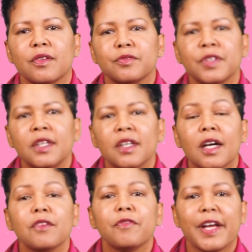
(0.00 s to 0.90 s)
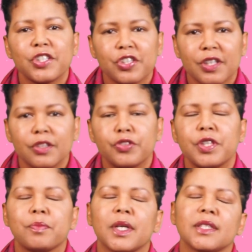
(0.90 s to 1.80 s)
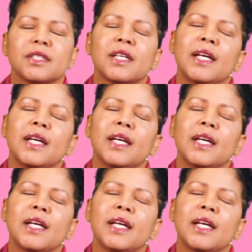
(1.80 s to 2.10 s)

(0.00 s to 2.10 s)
of conventional treatment,